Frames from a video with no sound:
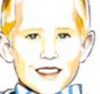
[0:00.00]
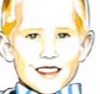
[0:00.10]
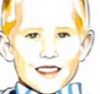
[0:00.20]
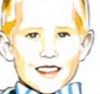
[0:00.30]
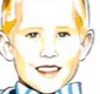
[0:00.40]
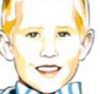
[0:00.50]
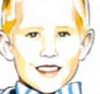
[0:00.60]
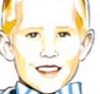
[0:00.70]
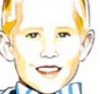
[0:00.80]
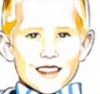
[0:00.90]

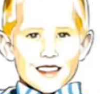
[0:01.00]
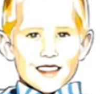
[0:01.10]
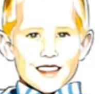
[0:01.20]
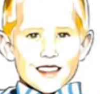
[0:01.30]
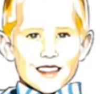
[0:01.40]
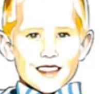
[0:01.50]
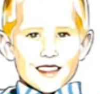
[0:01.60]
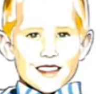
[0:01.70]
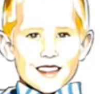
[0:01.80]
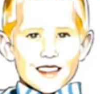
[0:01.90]

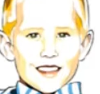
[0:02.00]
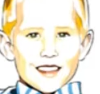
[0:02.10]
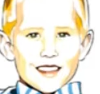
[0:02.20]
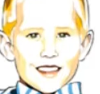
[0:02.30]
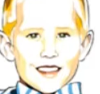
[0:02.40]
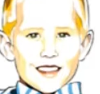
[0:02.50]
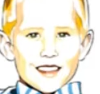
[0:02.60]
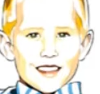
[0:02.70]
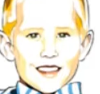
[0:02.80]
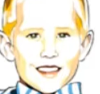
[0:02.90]

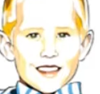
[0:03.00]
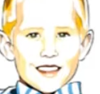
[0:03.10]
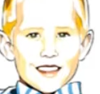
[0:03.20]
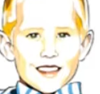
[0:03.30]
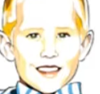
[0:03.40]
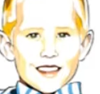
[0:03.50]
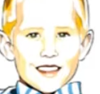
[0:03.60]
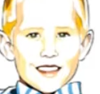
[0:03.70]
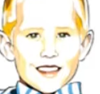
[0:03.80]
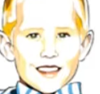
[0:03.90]

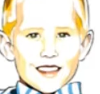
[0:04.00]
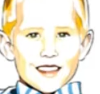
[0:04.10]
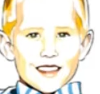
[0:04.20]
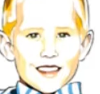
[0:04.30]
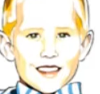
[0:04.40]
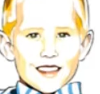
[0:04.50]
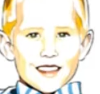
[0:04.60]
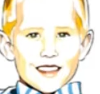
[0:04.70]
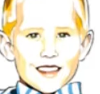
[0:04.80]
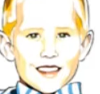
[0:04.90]

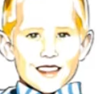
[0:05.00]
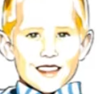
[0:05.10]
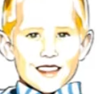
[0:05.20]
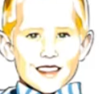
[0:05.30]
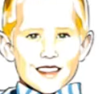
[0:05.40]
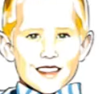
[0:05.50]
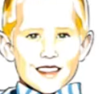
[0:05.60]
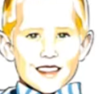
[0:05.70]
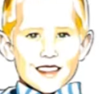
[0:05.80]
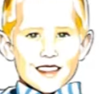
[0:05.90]

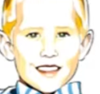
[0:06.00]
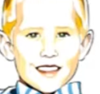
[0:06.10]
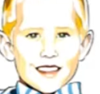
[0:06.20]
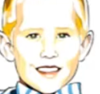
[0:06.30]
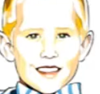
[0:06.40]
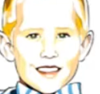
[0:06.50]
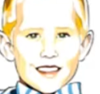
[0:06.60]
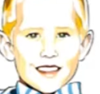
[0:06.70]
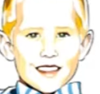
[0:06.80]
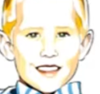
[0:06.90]

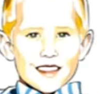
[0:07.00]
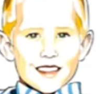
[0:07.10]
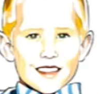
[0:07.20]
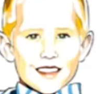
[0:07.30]
No words are spoken by the person on screen.